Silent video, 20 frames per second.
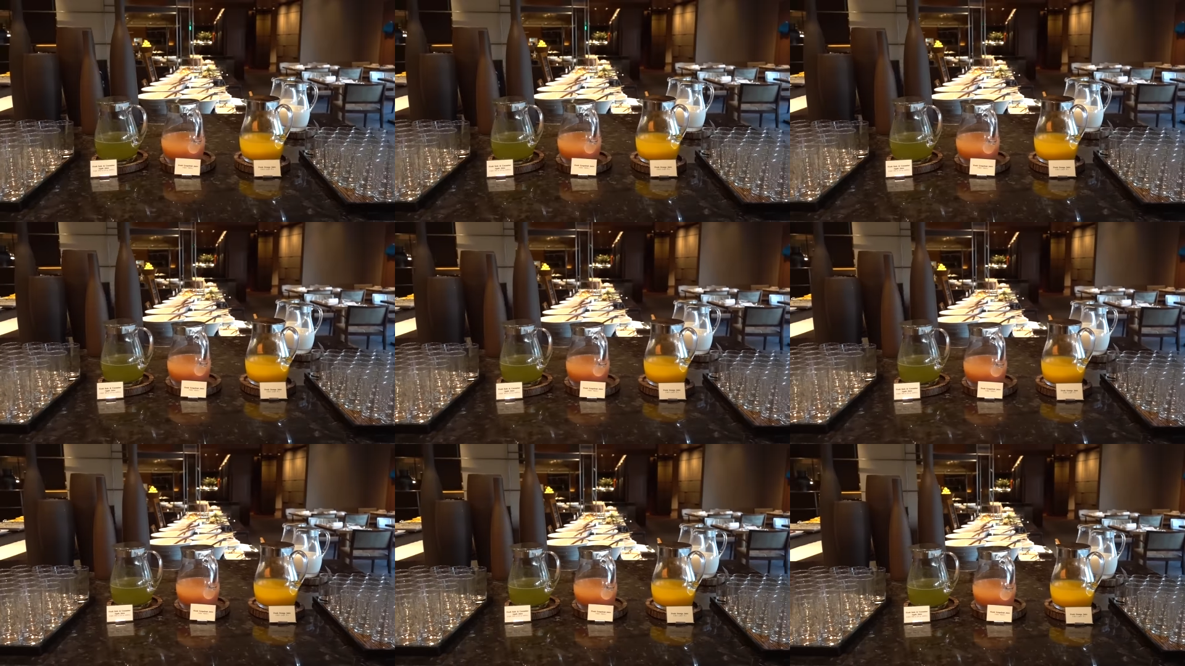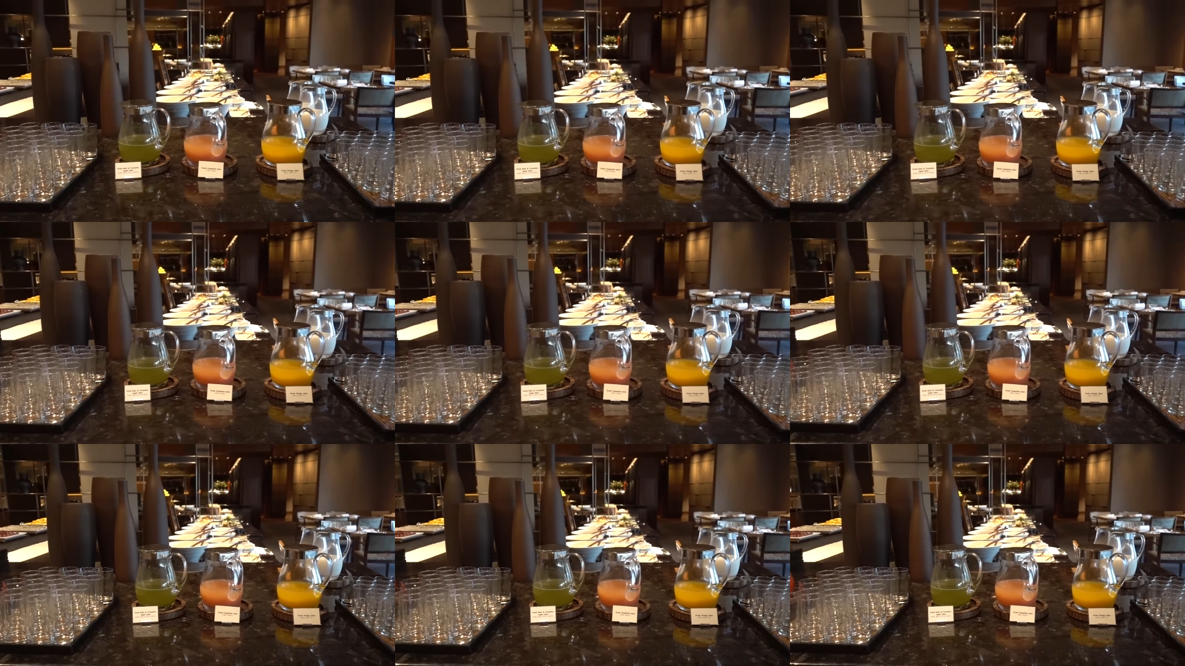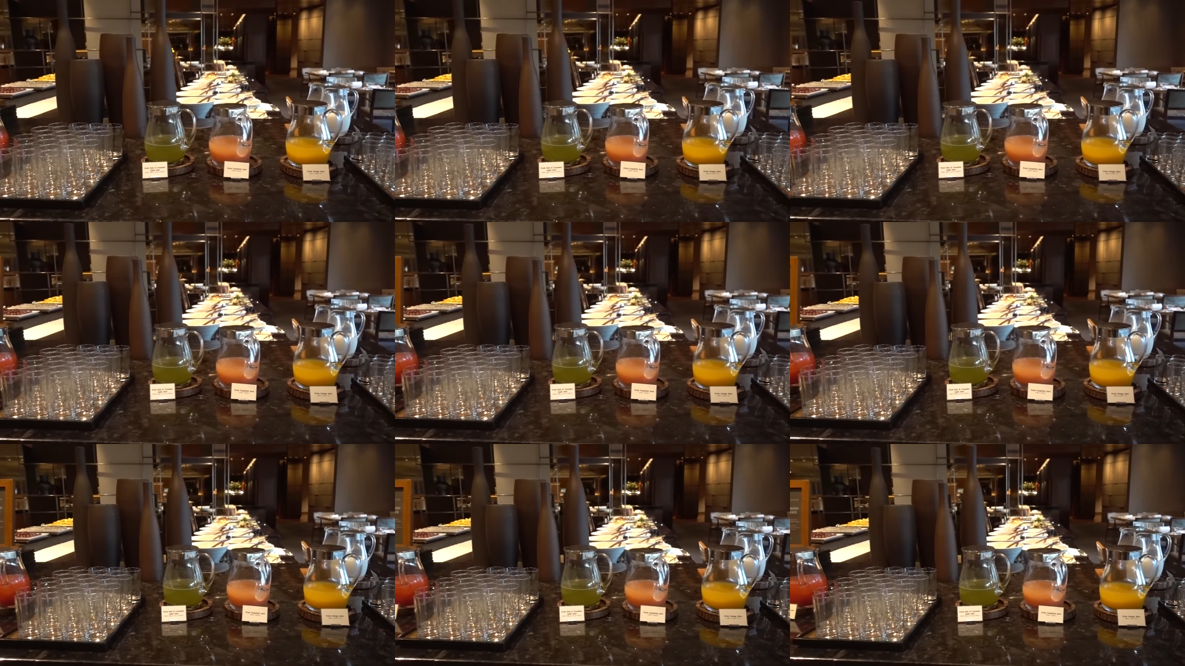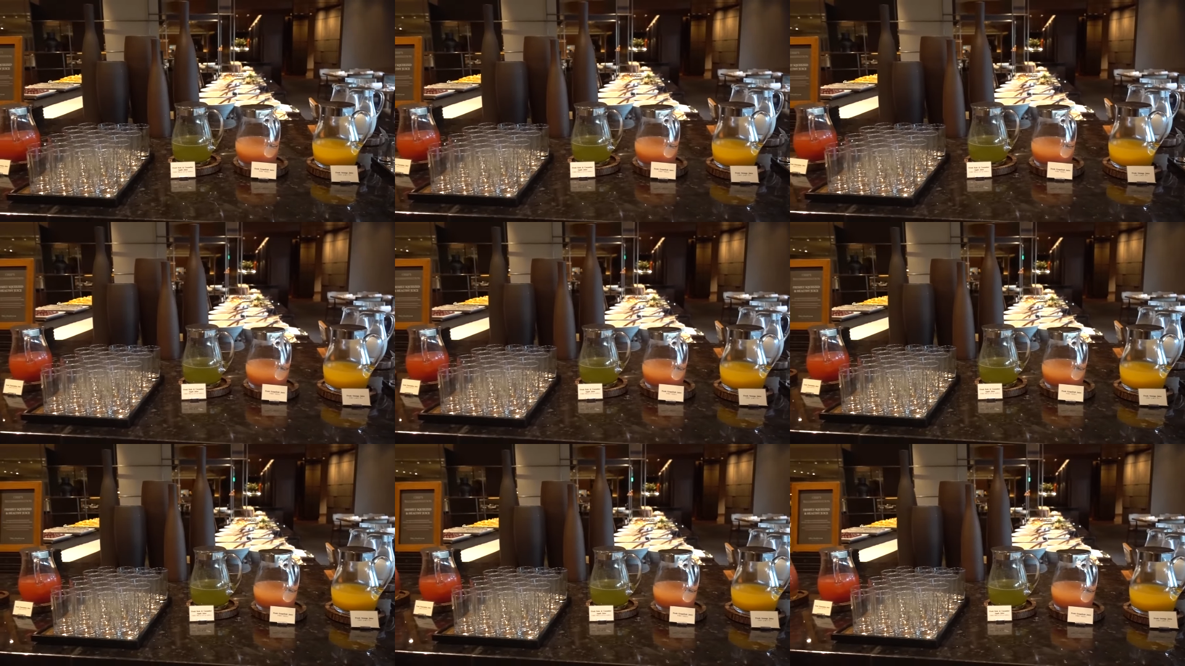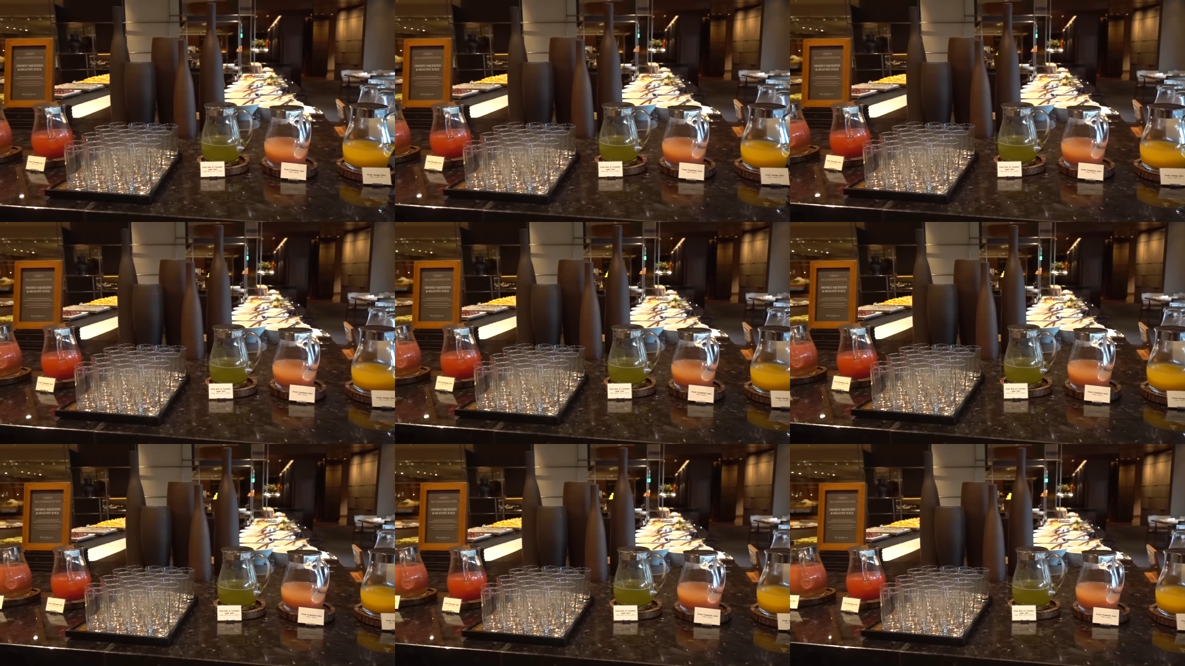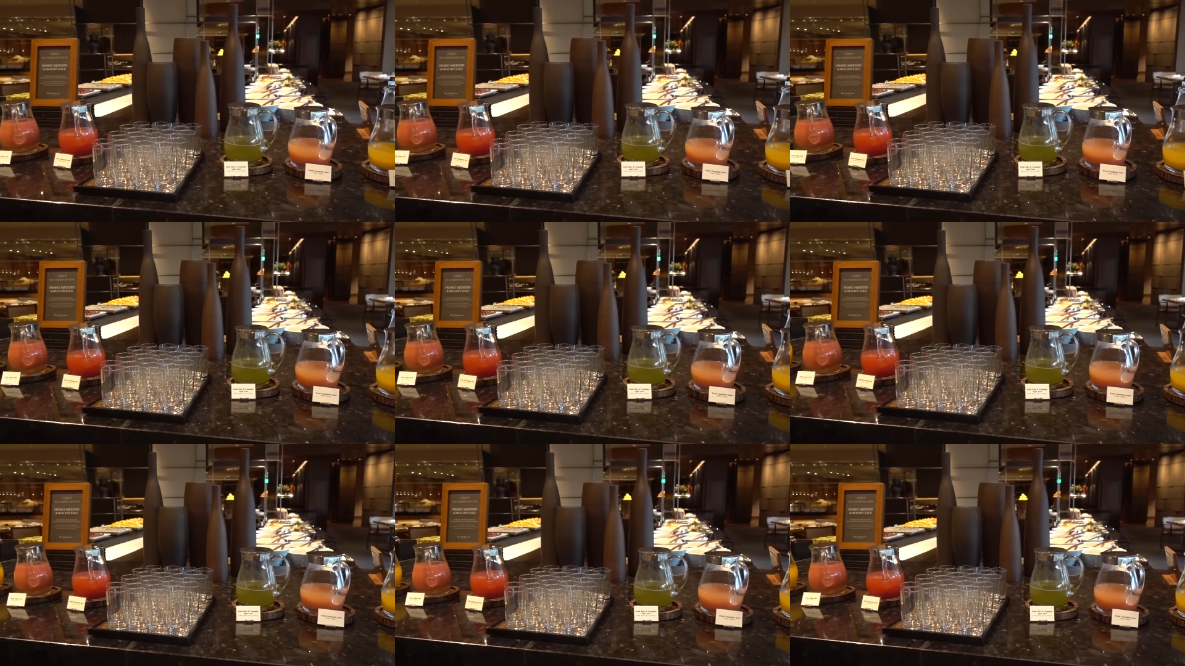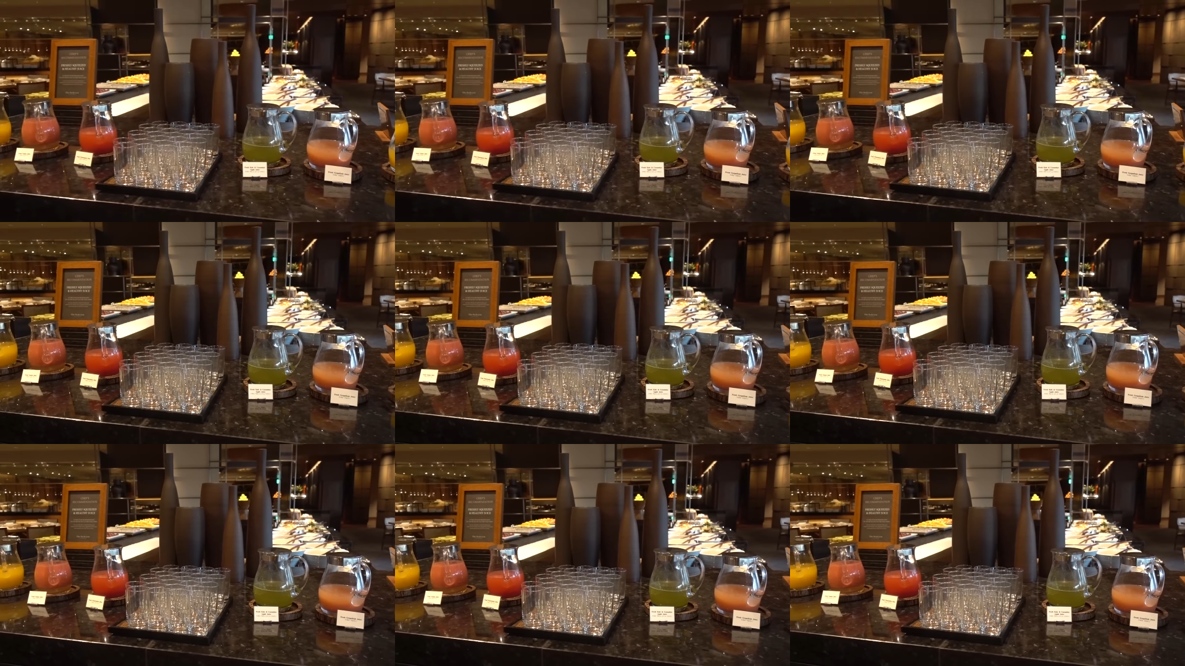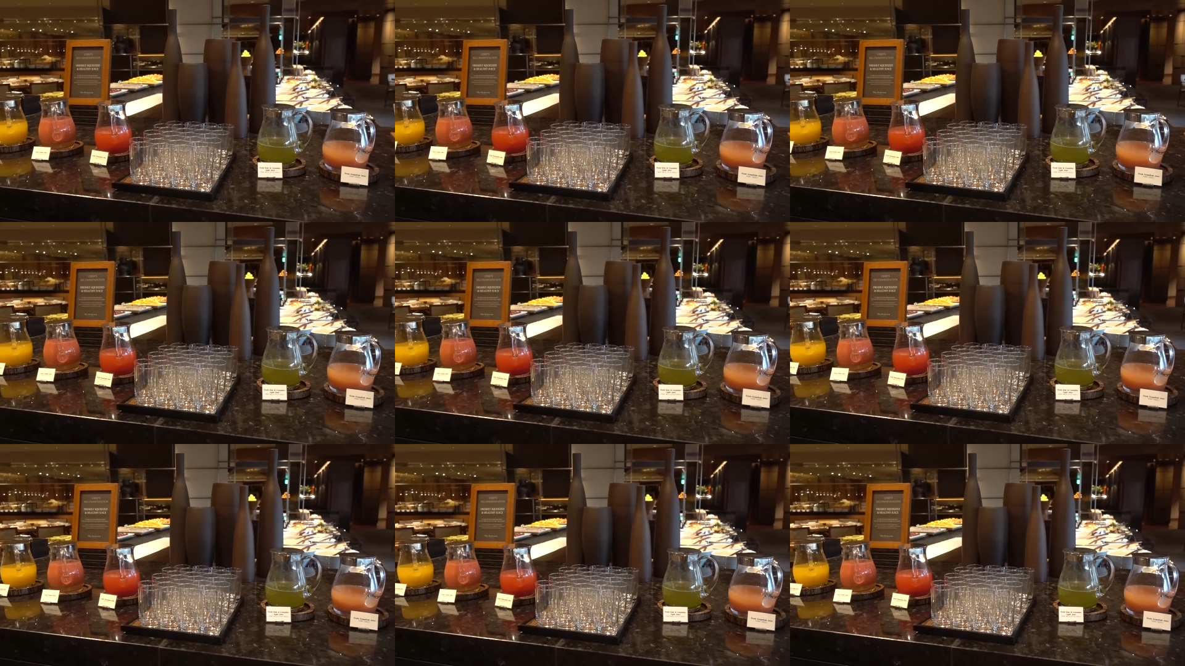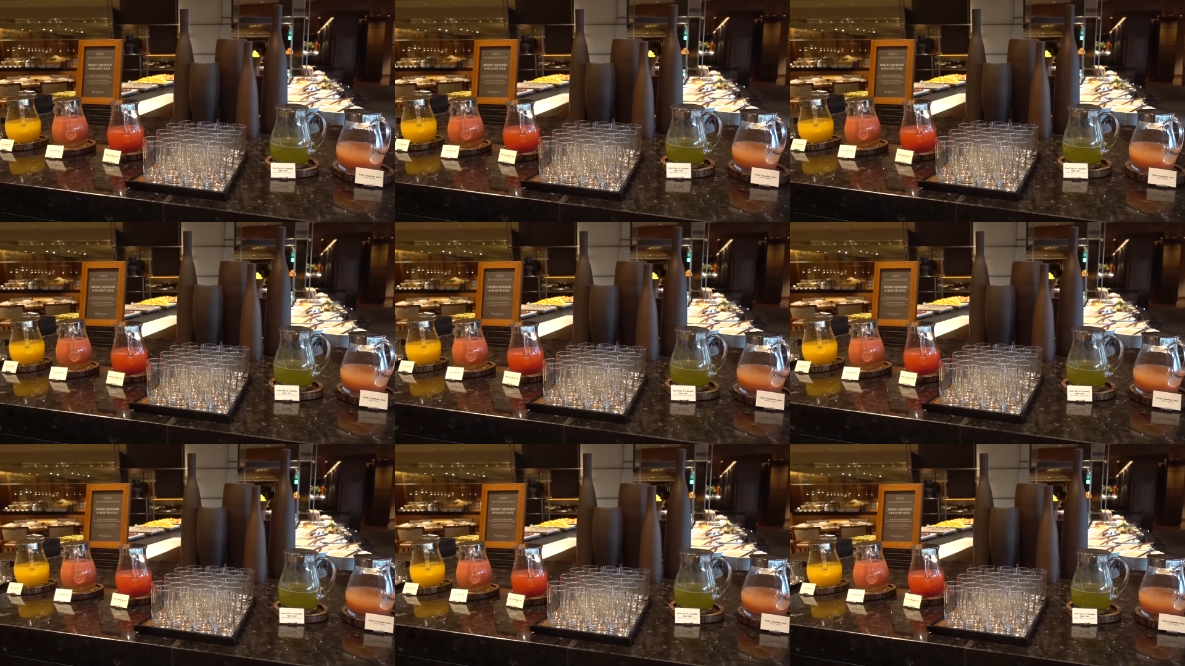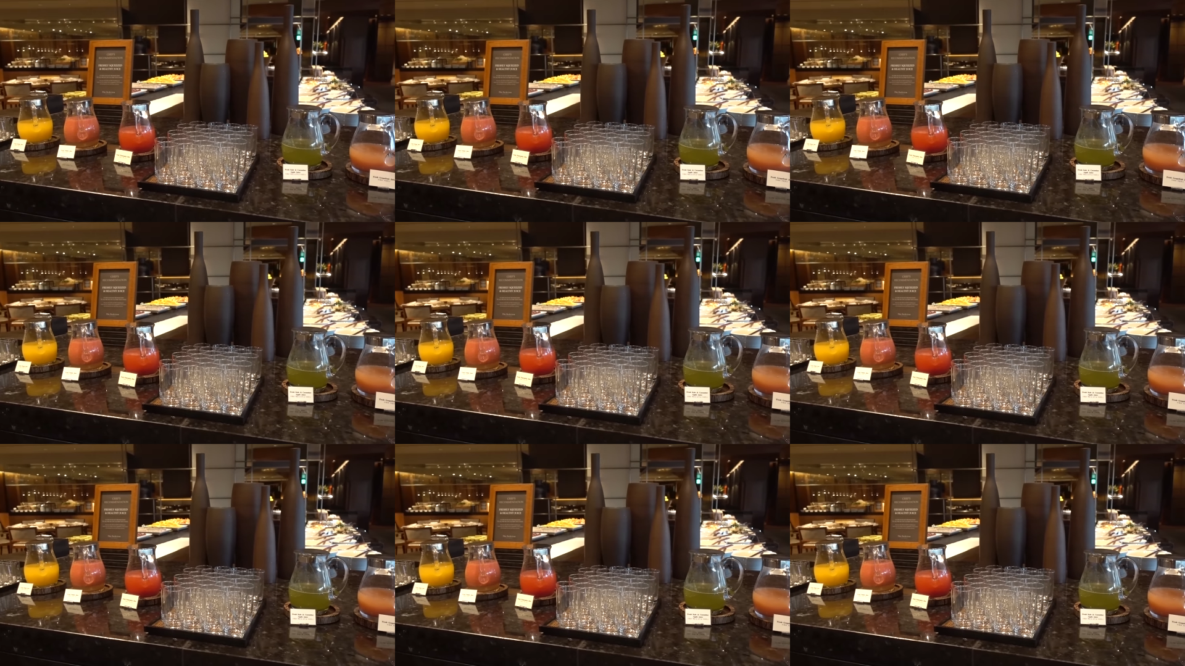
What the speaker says: (no speaker visible)